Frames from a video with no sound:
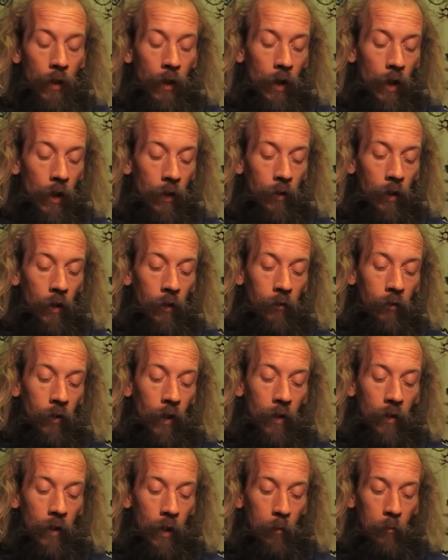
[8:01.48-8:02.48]
And they
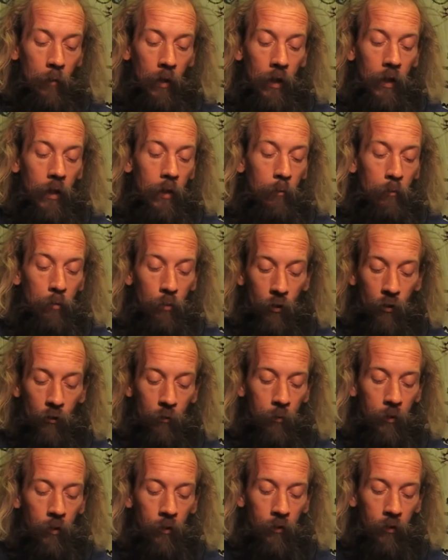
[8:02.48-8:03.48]
say they make
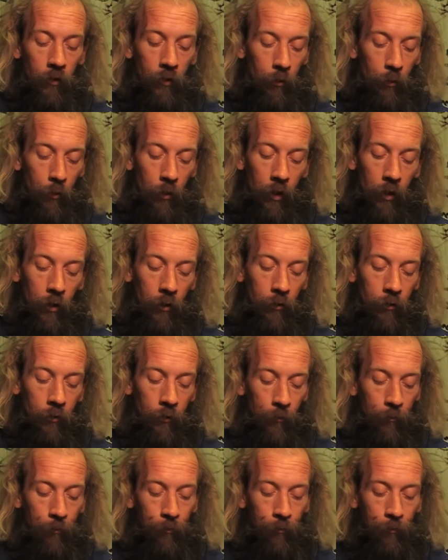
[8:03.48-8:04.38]
improvements in the world,